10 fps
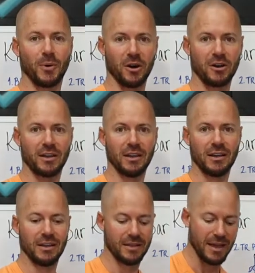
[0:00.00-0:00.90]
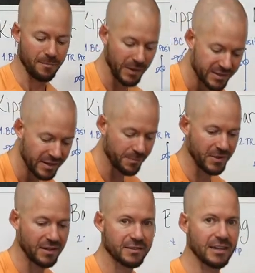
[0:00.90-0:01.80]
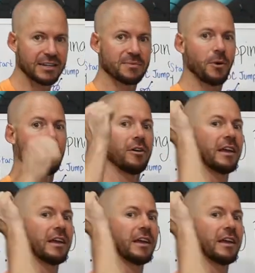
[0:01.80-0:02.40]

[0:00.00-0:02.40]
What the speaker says: park that picks up the tennis ball